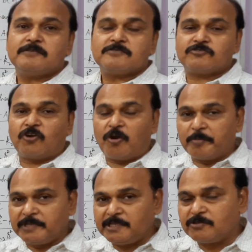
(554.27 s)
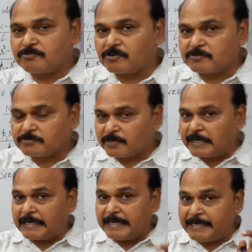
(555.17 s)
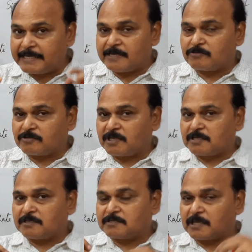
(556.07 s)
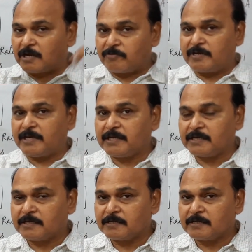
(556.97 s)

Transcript: So how many neutrons are leaking to the surrounding,